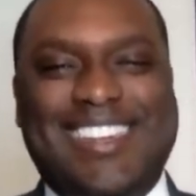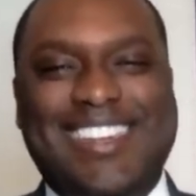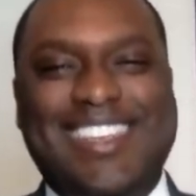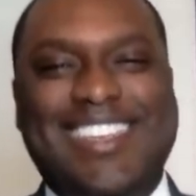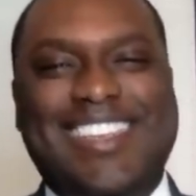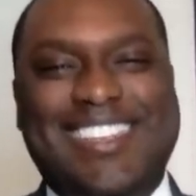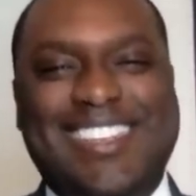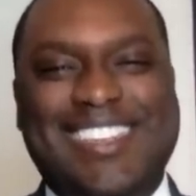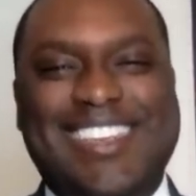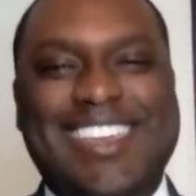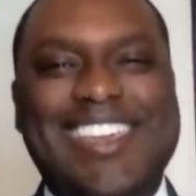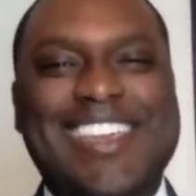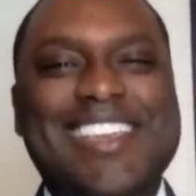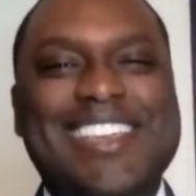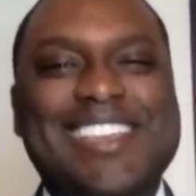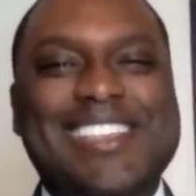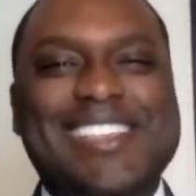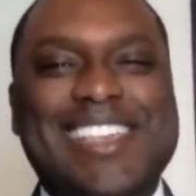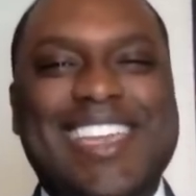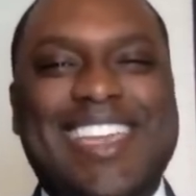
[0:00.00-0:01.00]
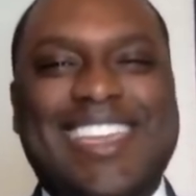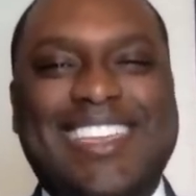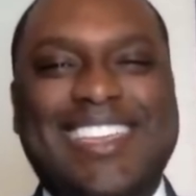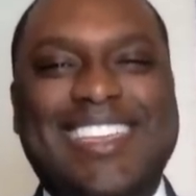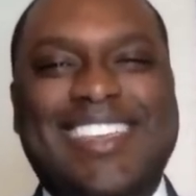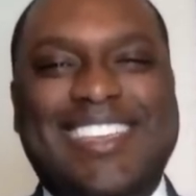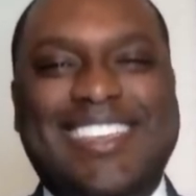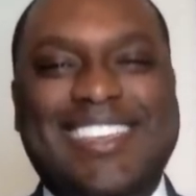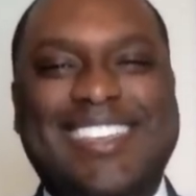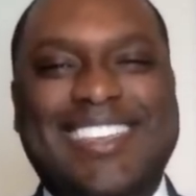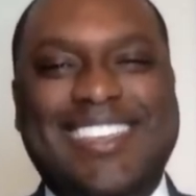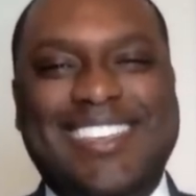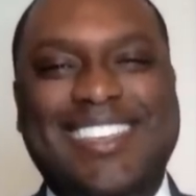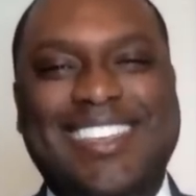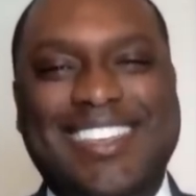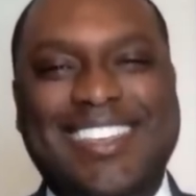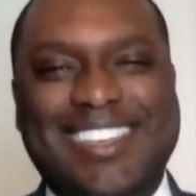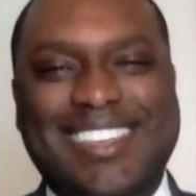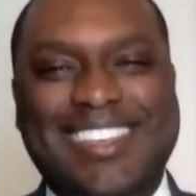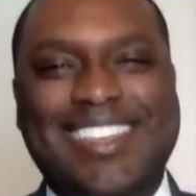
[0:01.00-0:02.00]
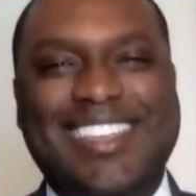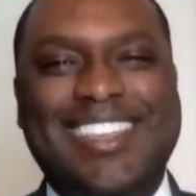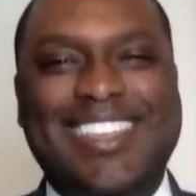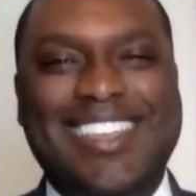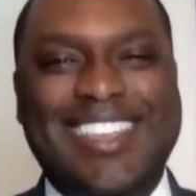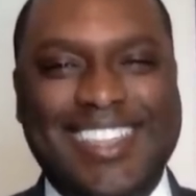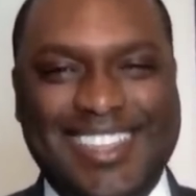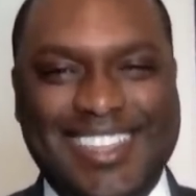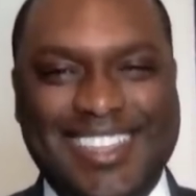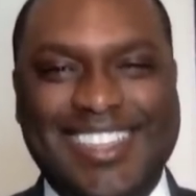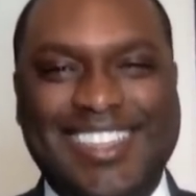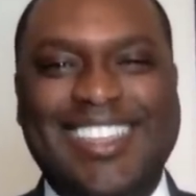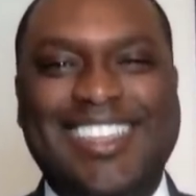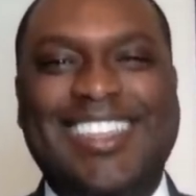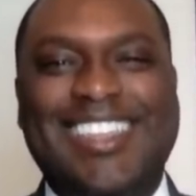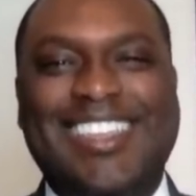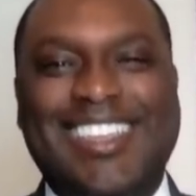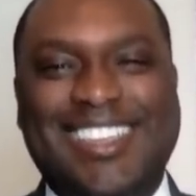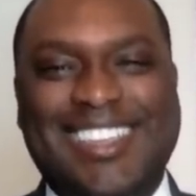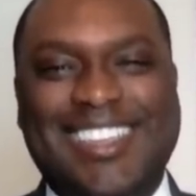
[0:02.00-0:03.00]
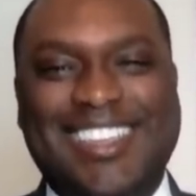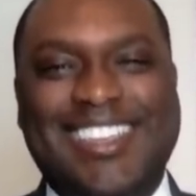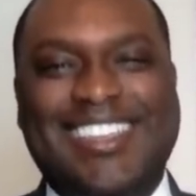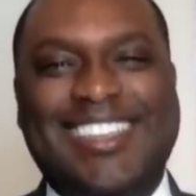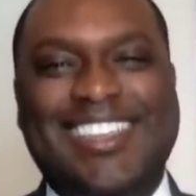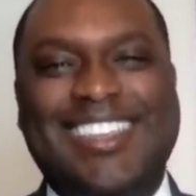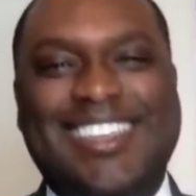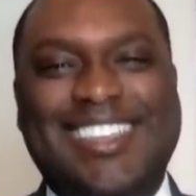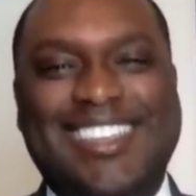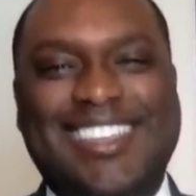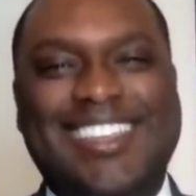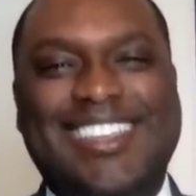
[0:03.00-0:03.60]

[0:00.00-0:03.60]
(not speaking)